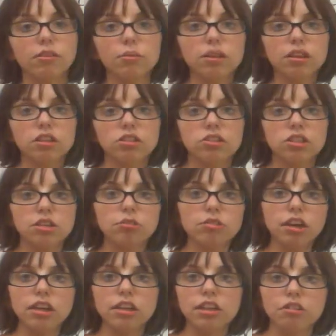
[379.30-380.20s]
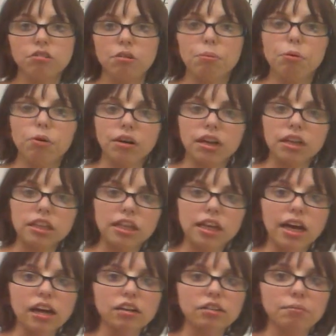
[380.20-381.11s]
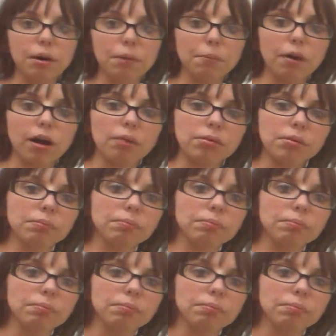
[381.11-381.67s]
to see what I need to report at the end of my problem.